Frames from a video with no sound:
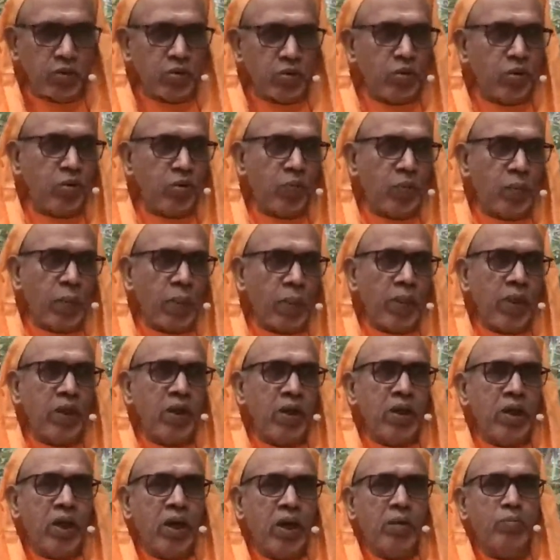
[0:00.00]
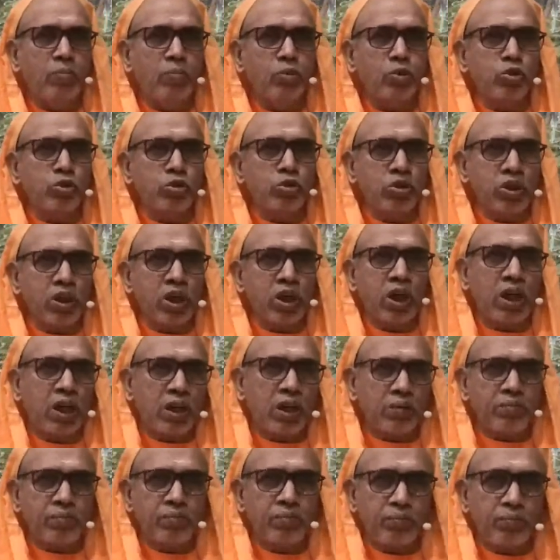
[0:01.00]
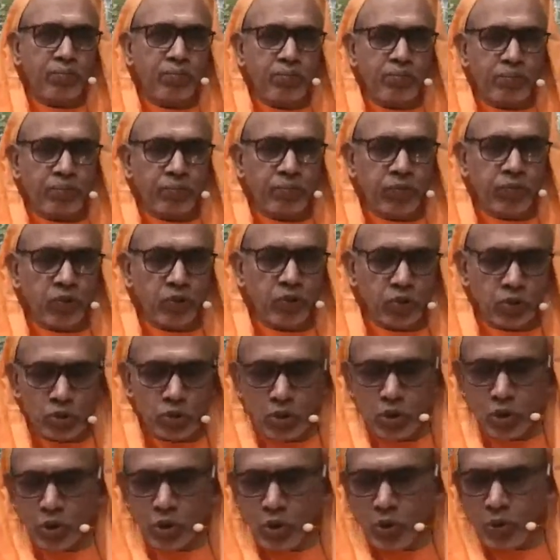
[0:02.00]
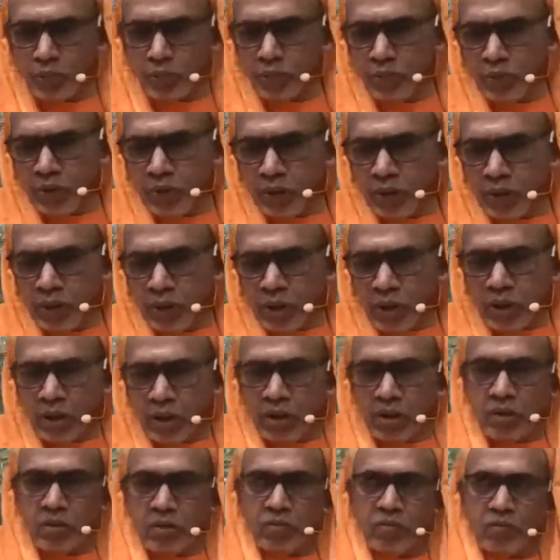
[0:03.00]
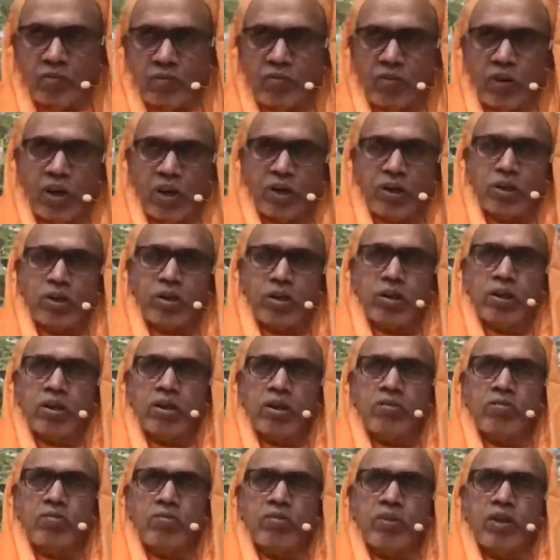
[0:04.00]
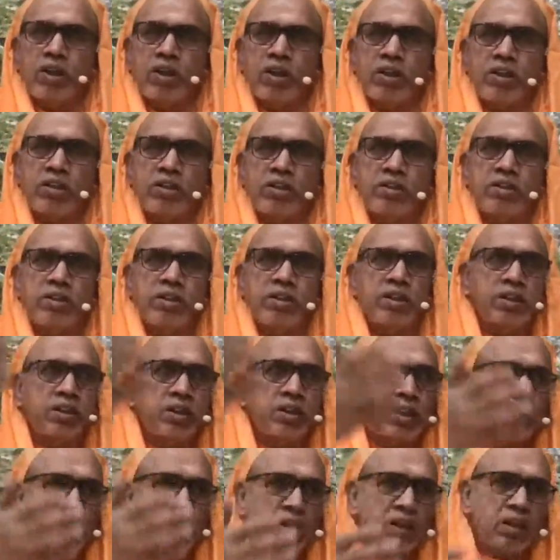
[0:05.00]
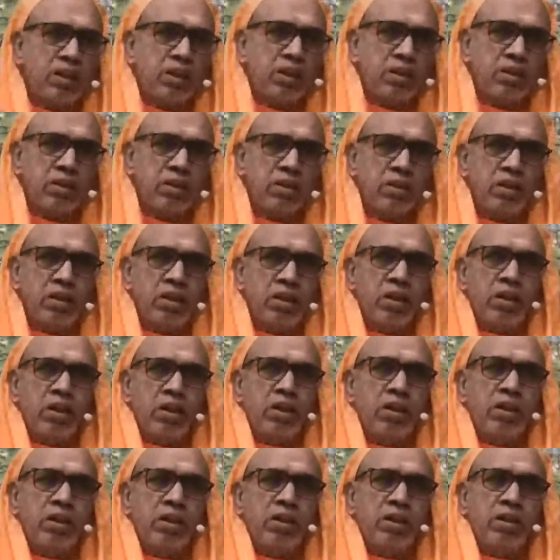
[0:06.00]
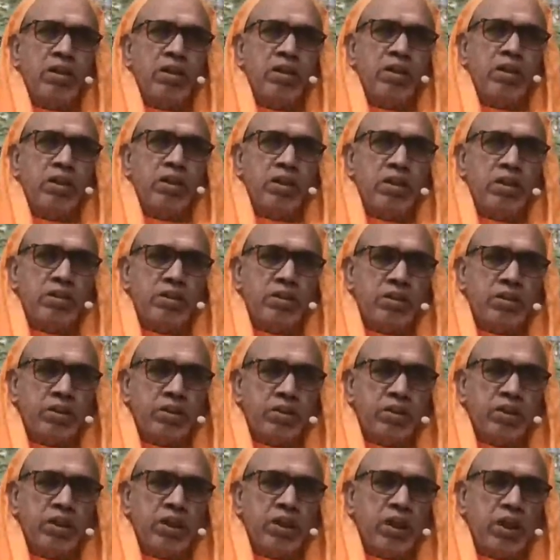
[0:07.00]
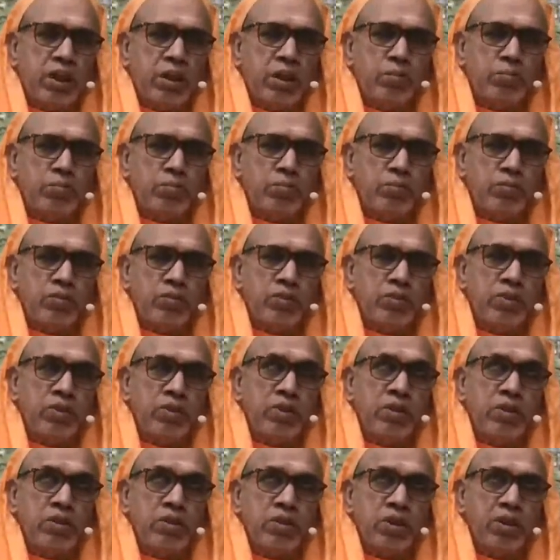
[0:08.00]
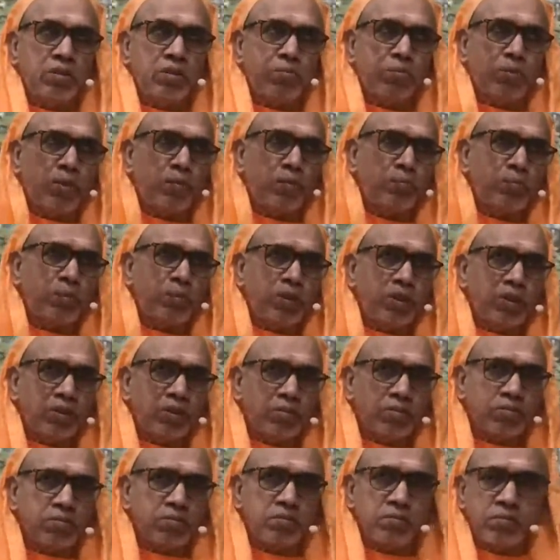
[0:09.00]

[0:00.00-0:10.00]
will go Amutra. So what is here is the same in the Brahman.